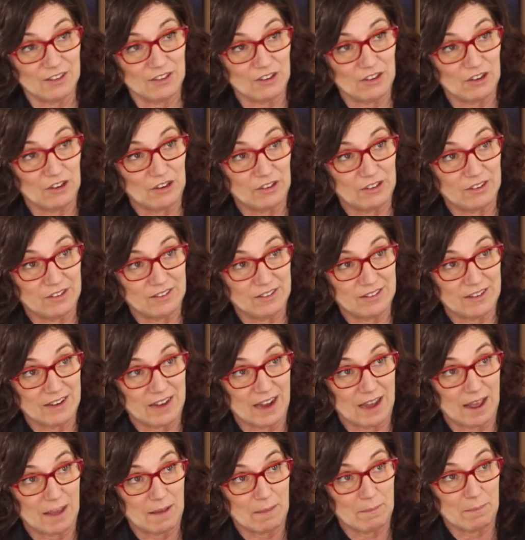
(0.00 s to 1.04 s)
Now, although we've
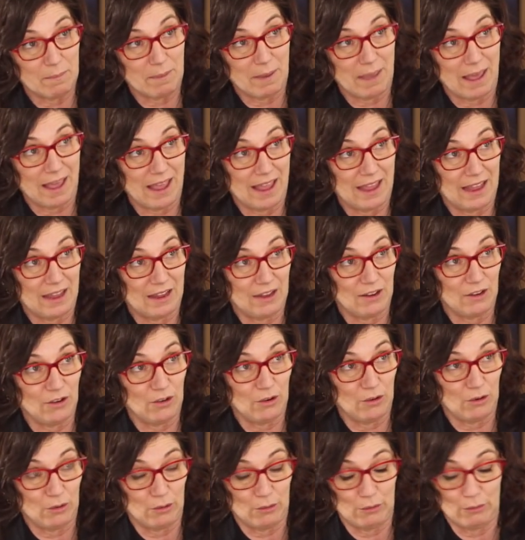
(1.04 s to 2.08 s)
seen downward
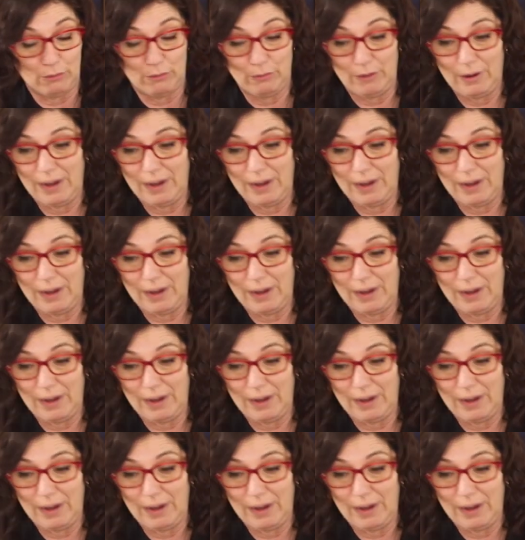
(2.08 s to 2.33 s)
pressure on